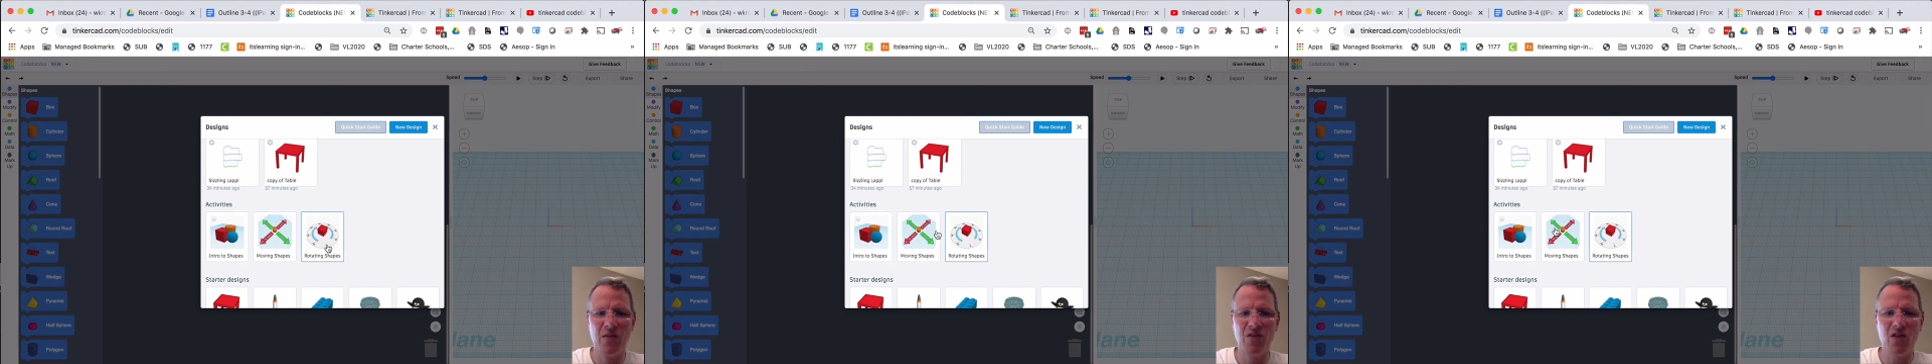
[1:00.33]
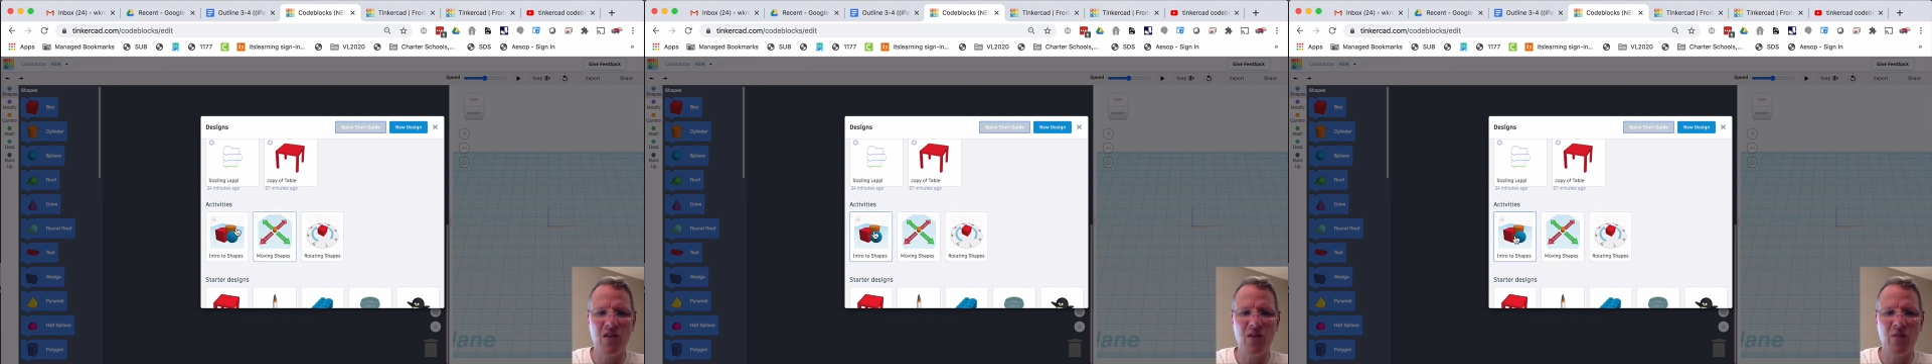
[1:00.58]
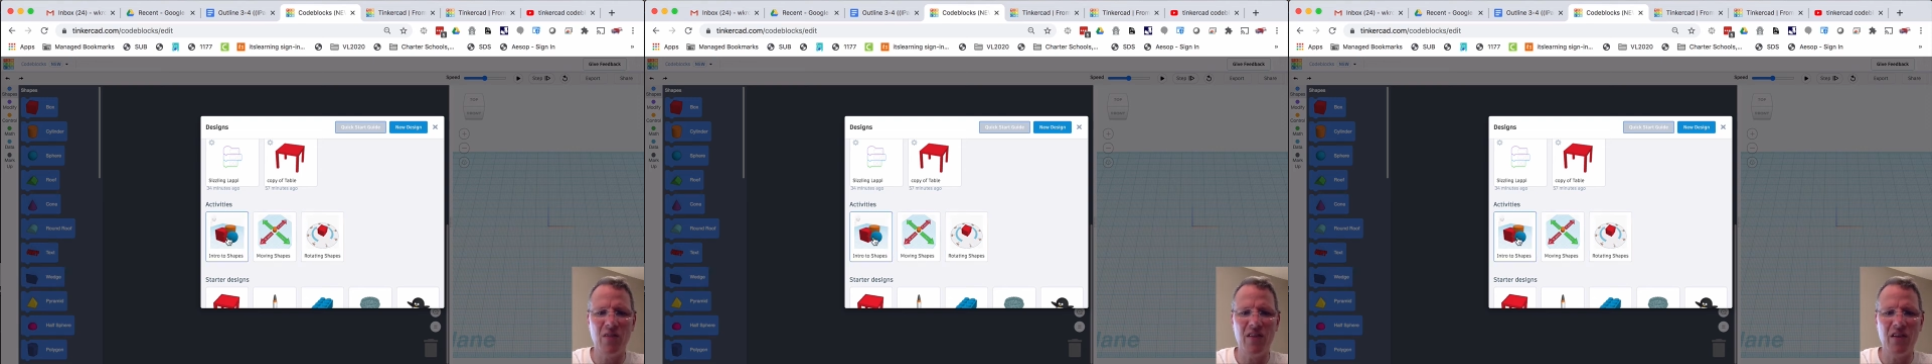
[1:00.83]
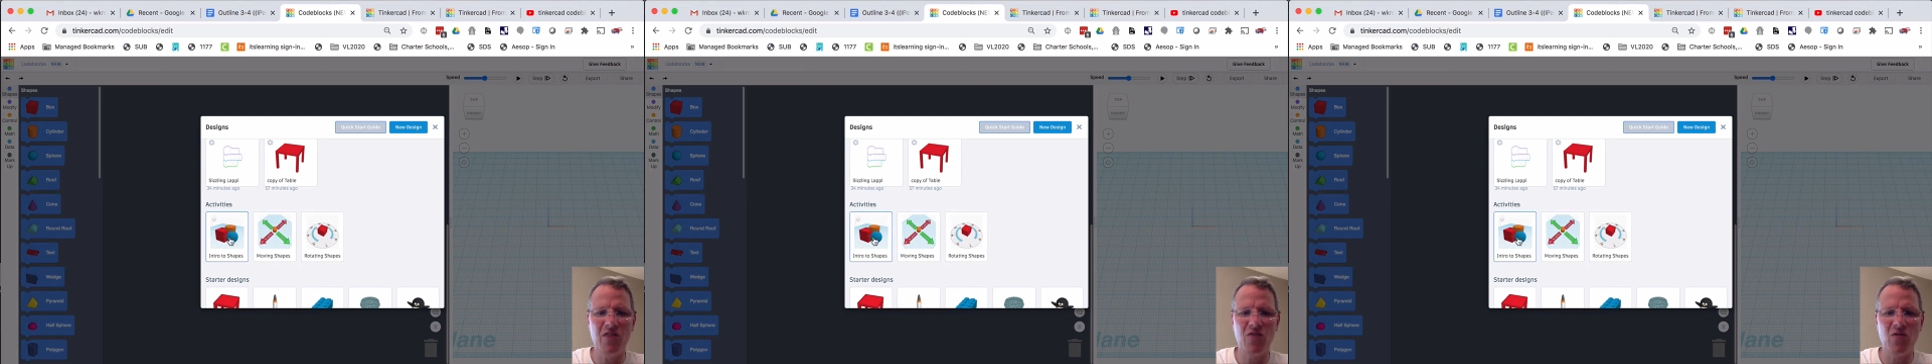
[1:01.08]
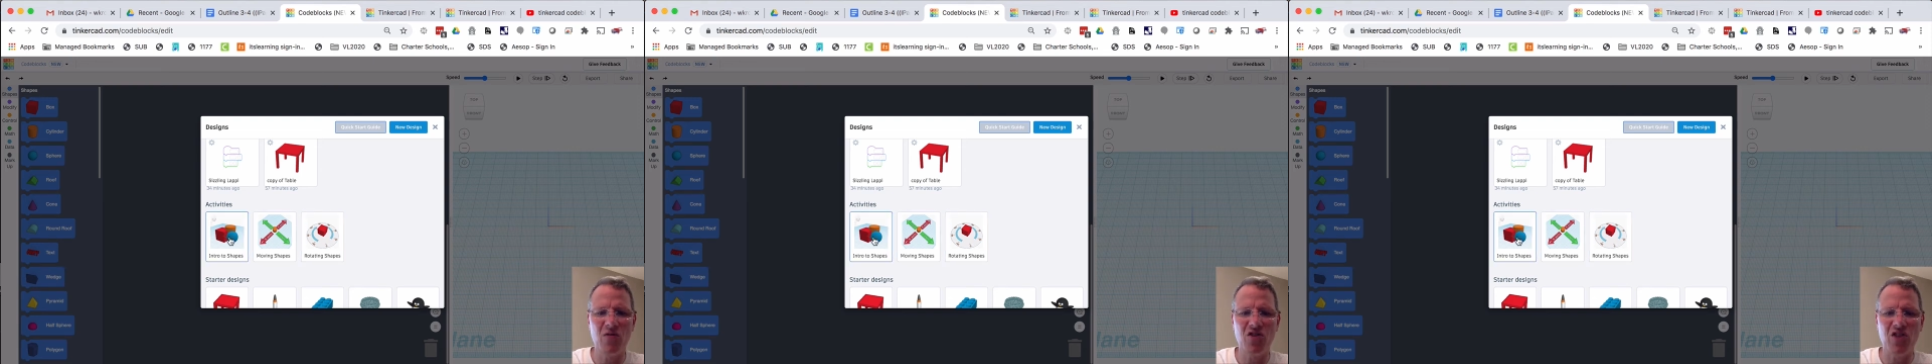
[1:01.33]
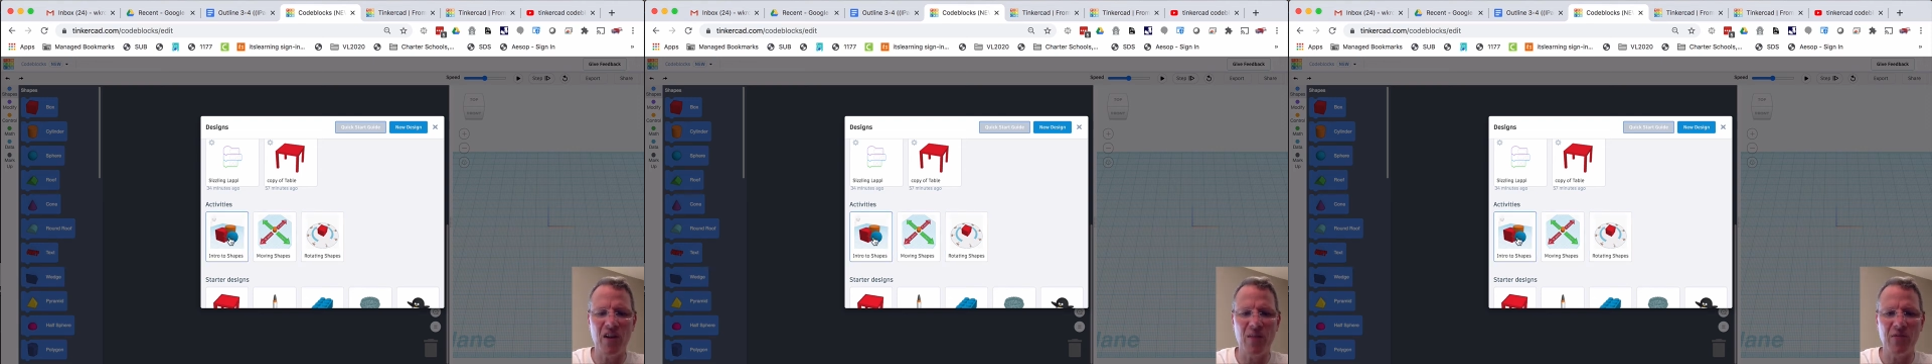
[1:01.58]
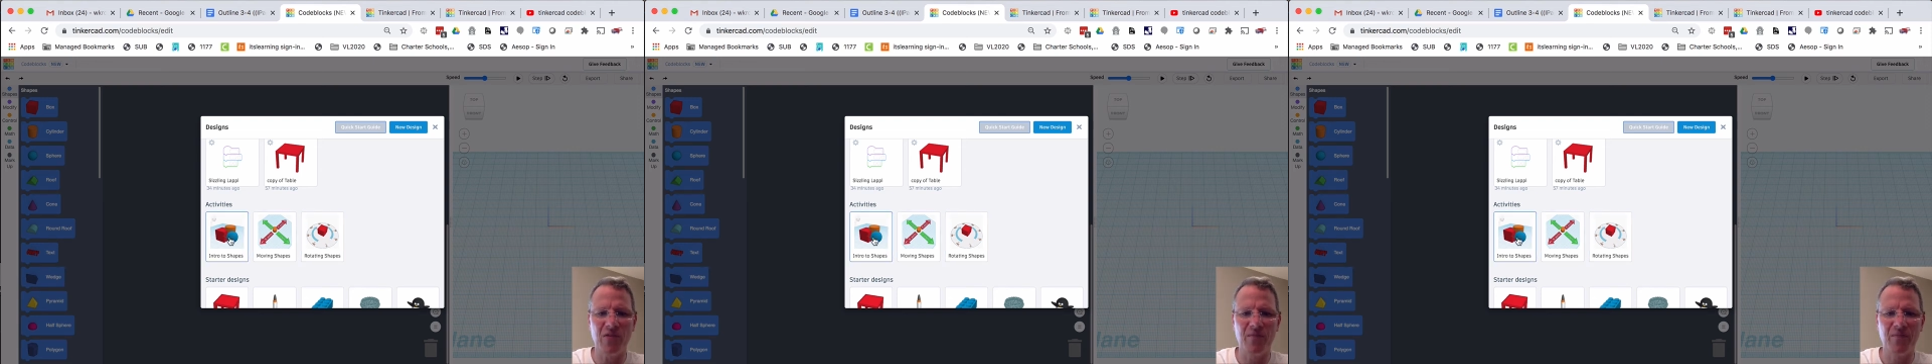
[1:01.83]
starting with Intro to Shapes.